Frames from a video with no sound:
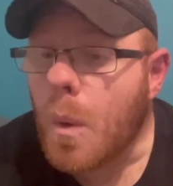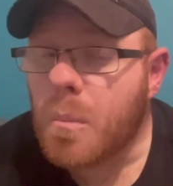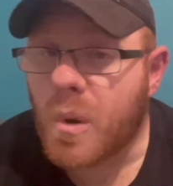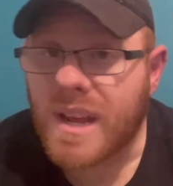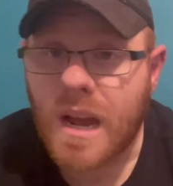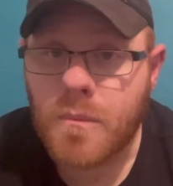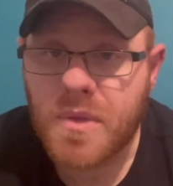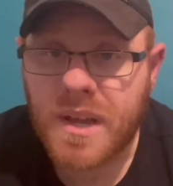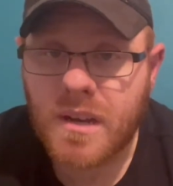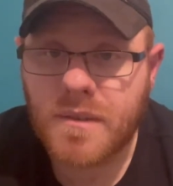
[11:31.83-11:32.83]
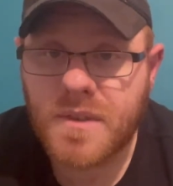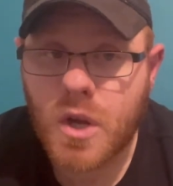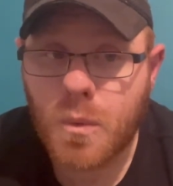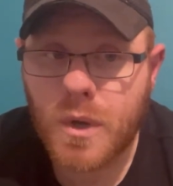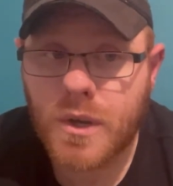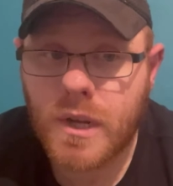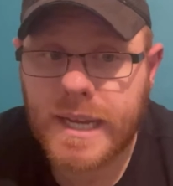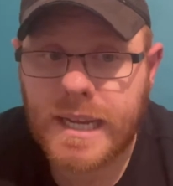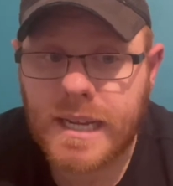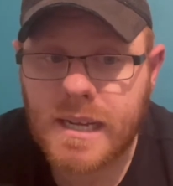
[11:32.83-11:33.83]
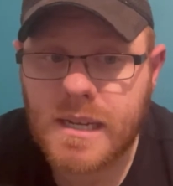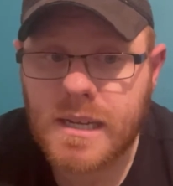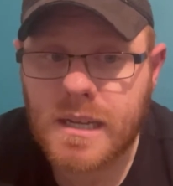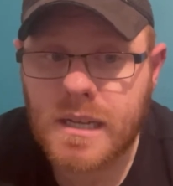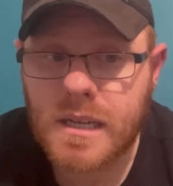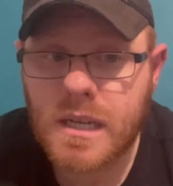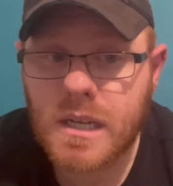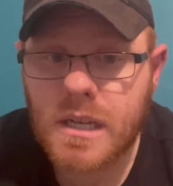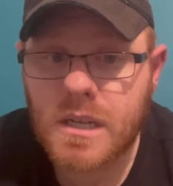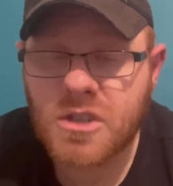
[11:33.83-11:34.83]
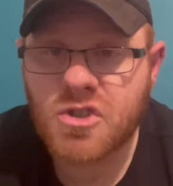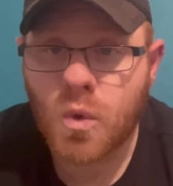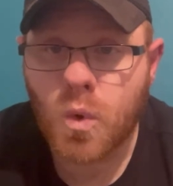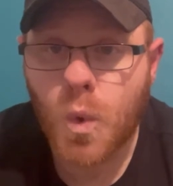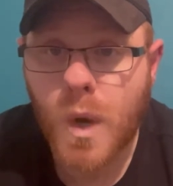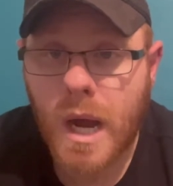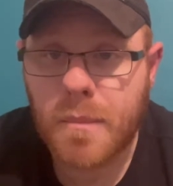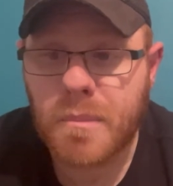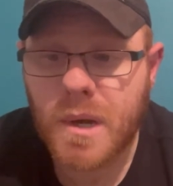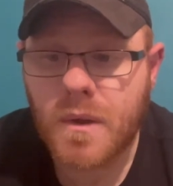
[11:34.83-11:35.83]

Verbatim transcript: But I am thinking of doing a, a solo camp.